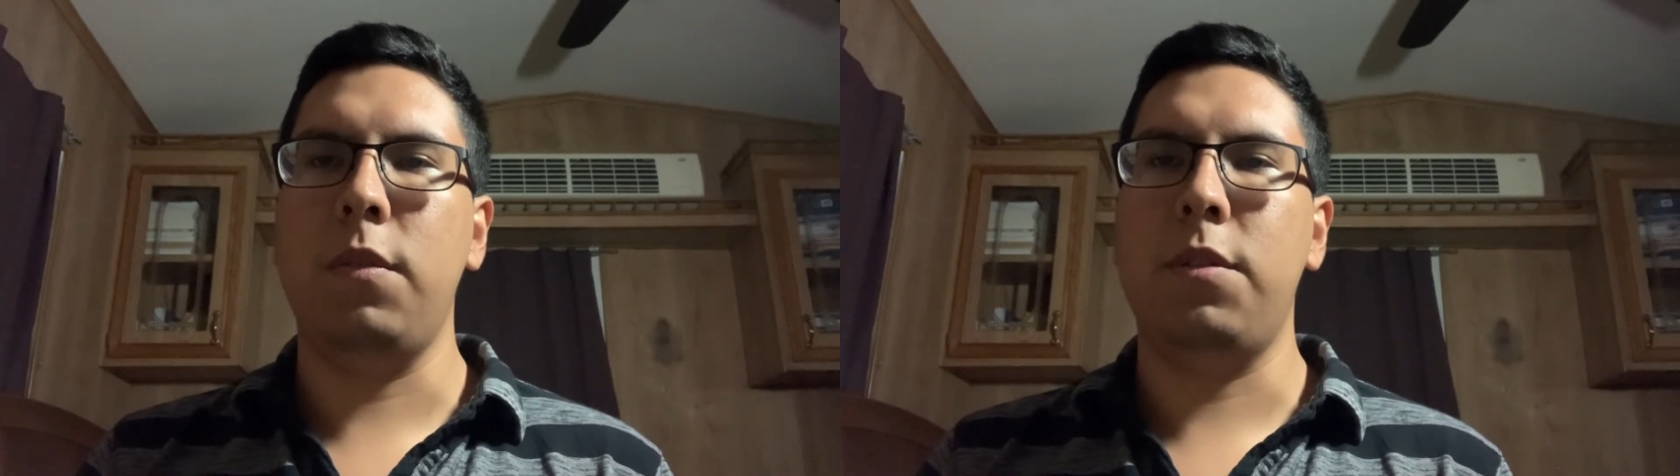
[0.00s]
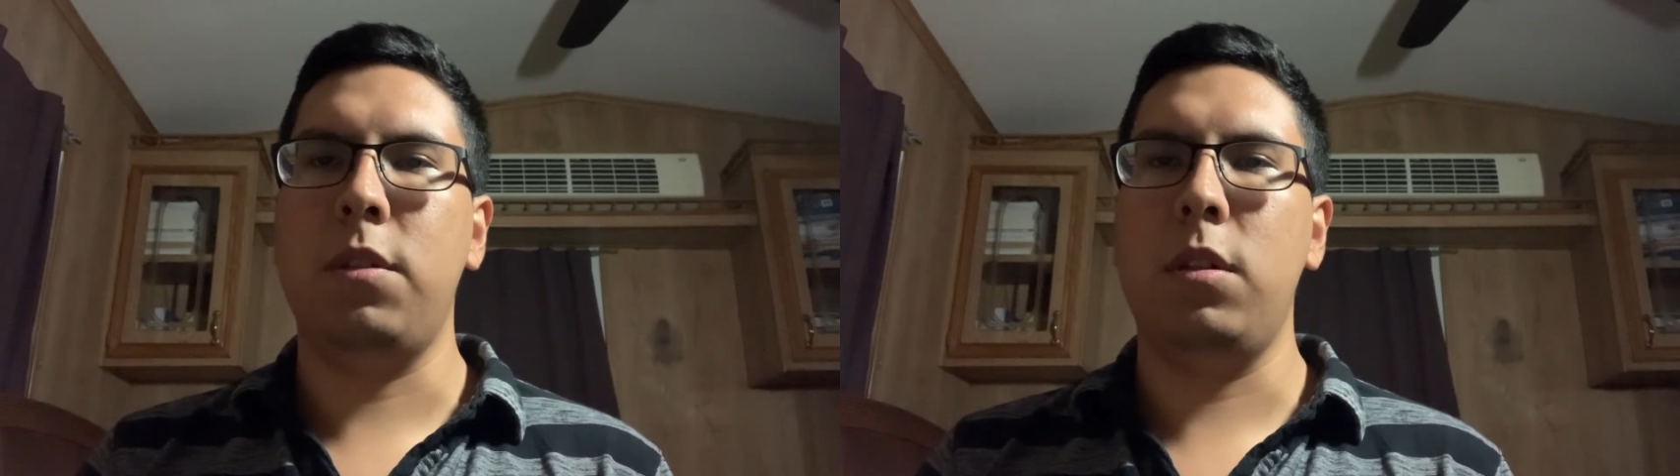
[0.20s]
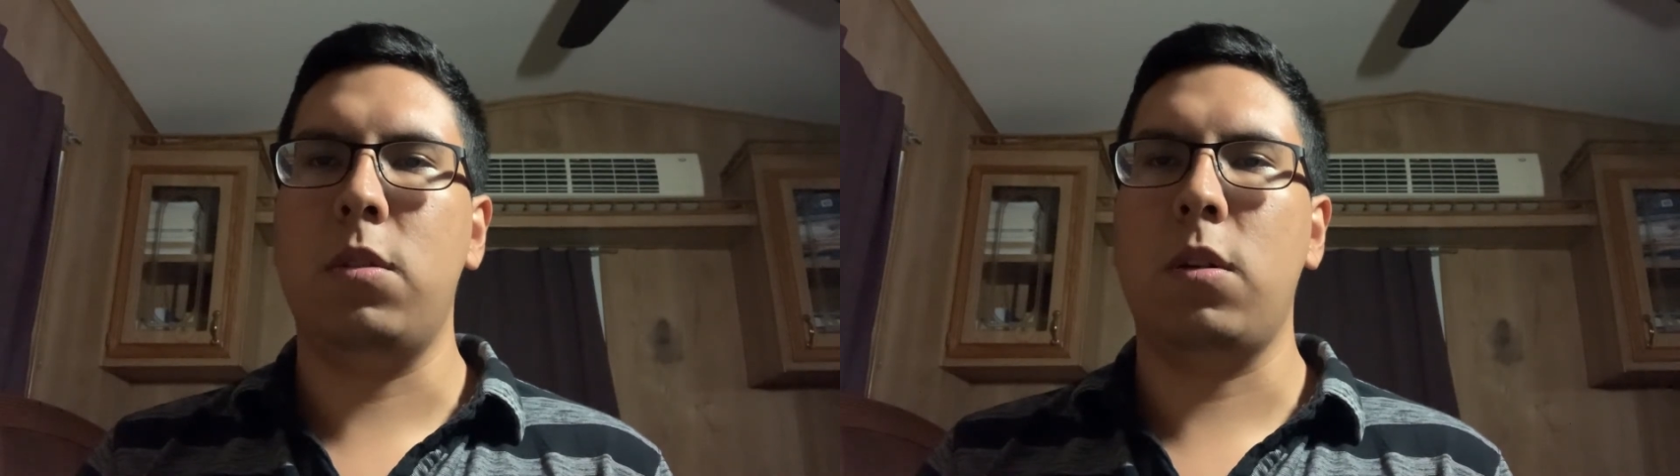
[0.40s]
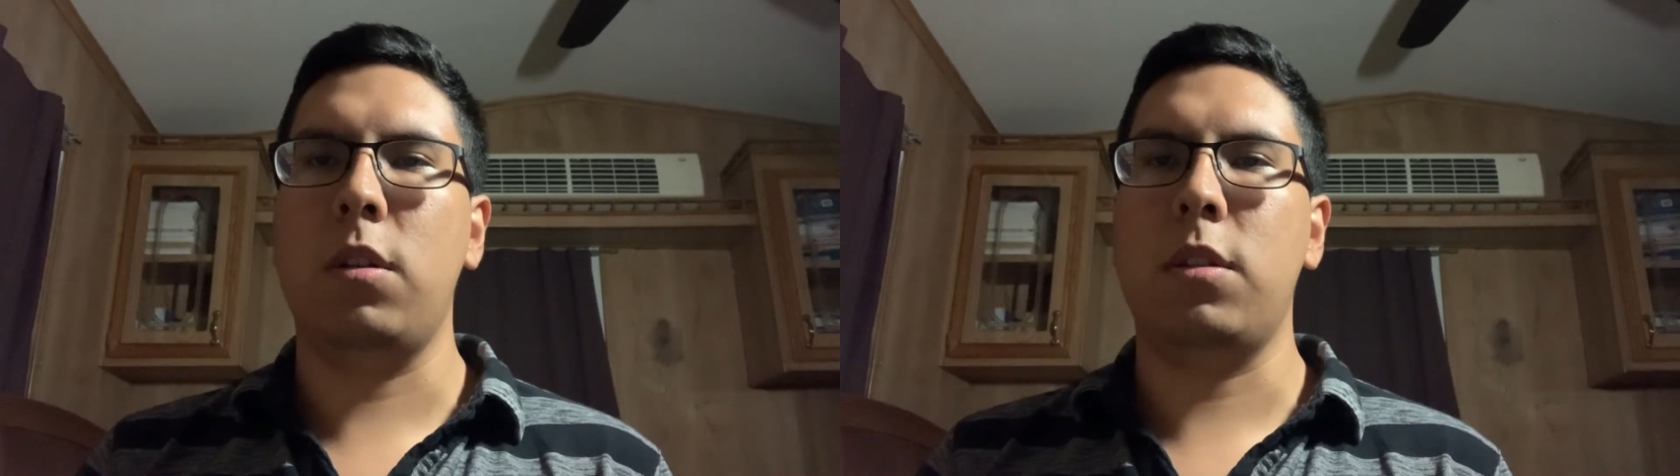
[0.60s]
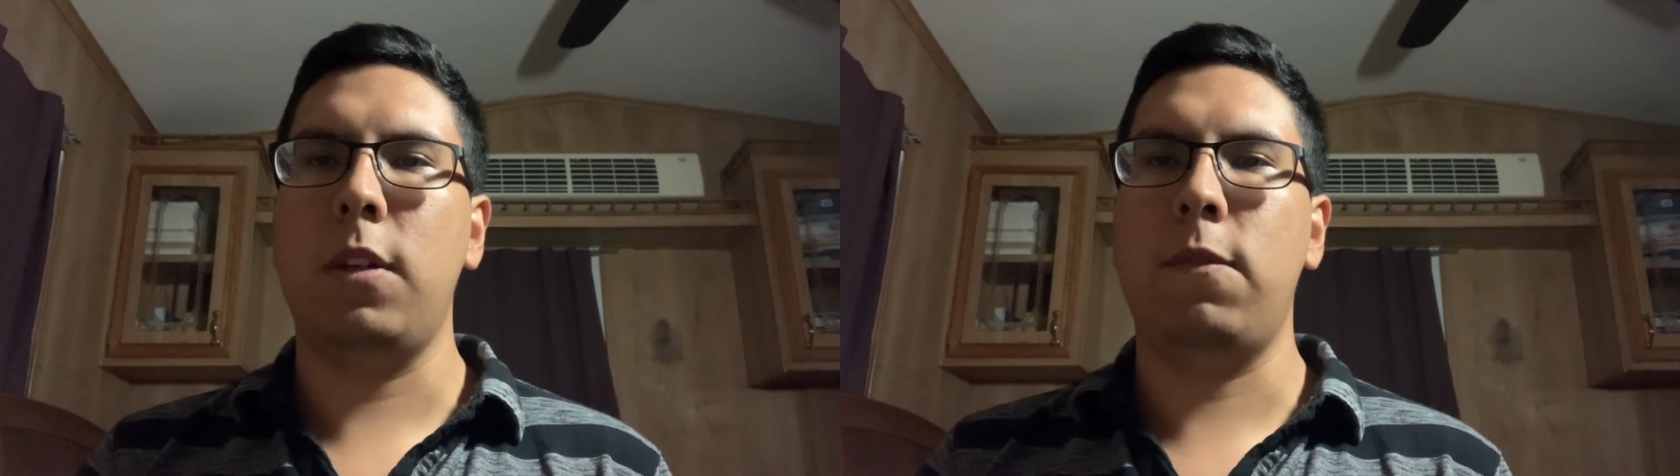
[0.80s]
She tried to
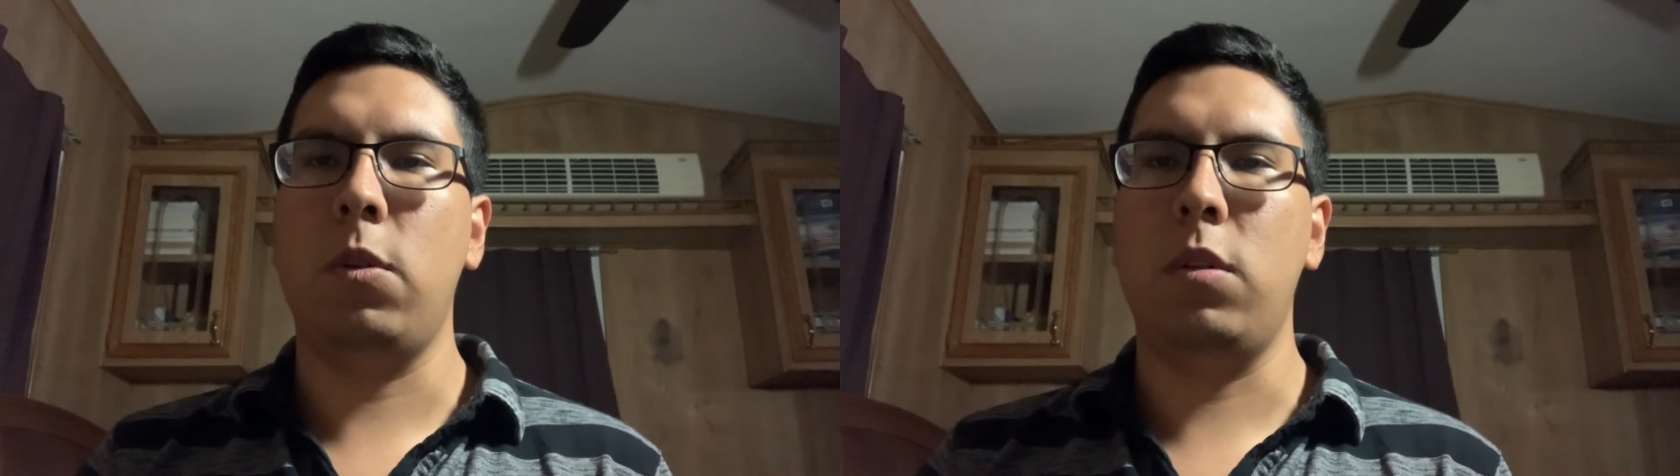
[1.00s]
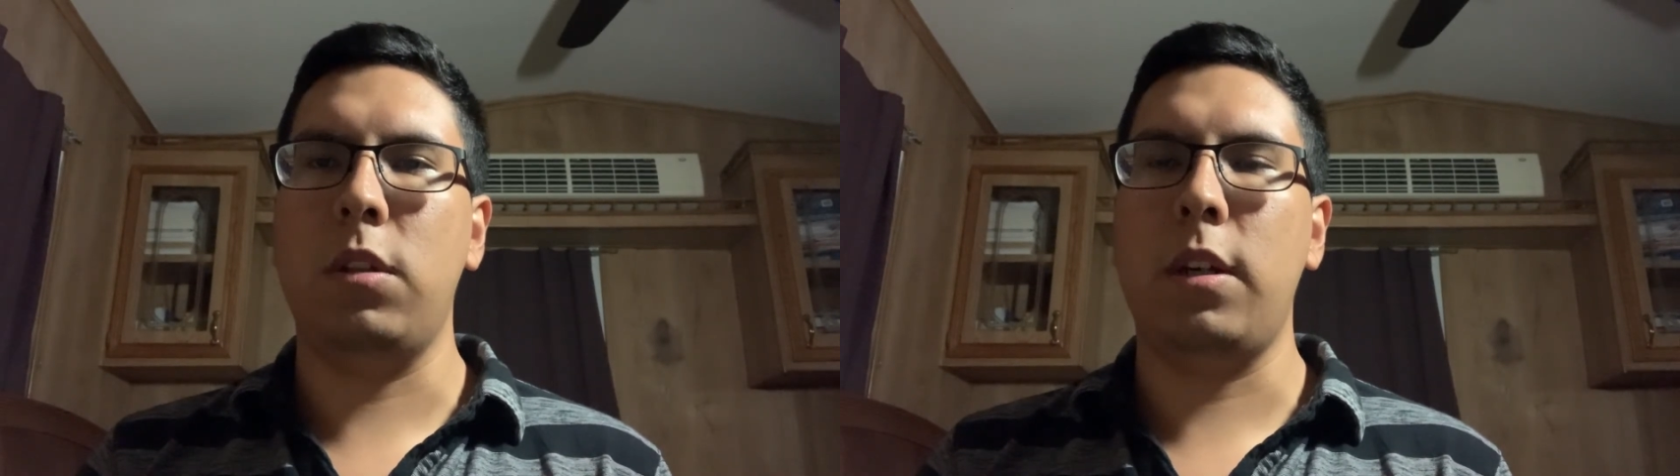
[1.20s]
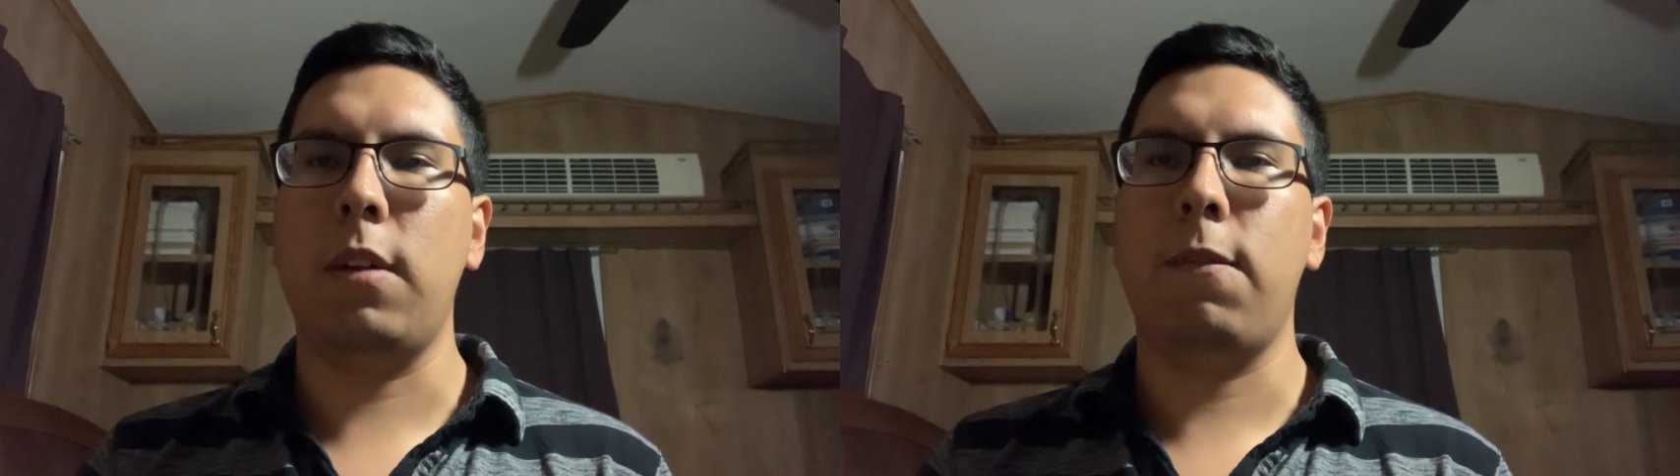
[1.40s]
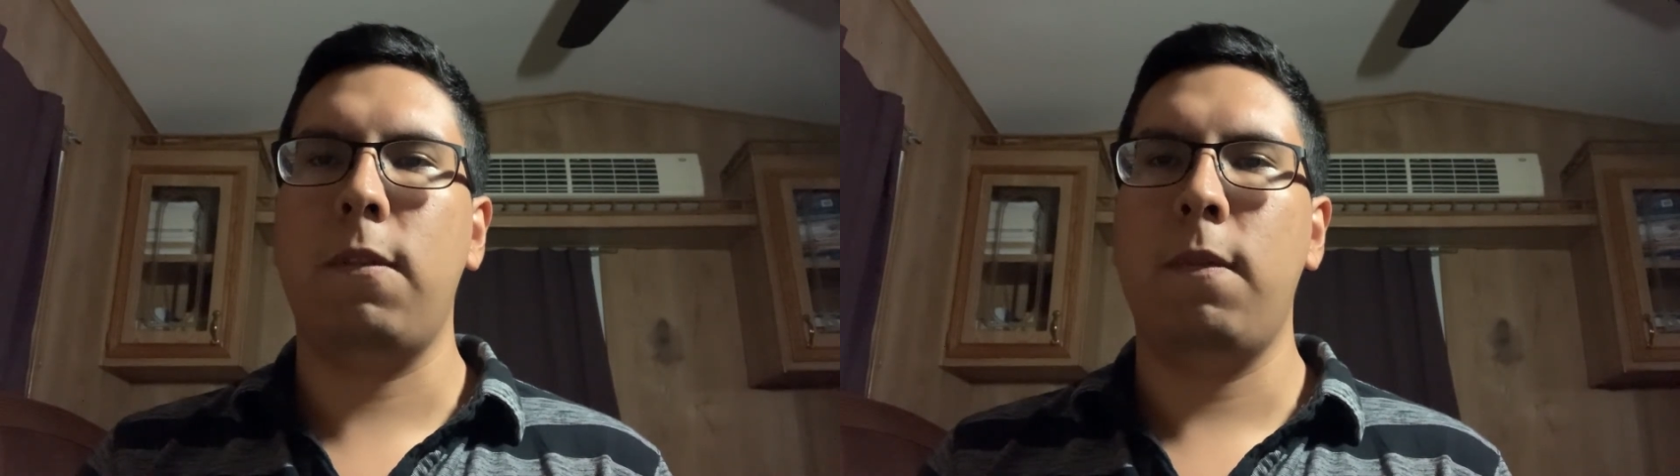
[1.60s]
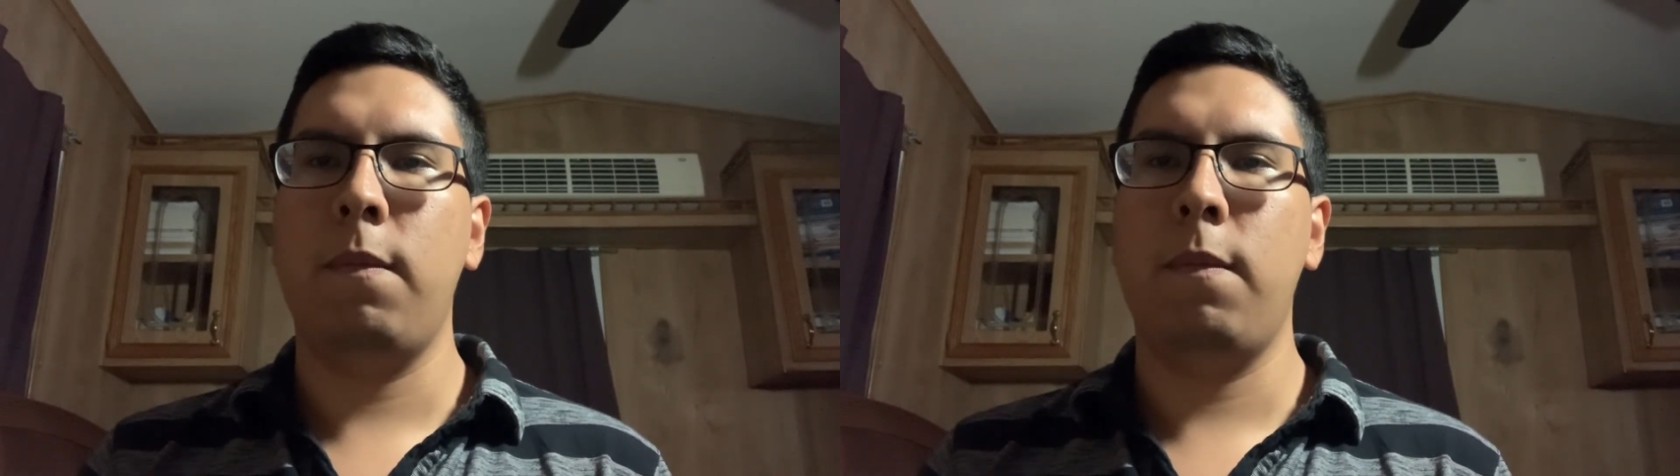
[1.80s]
save Tony's life.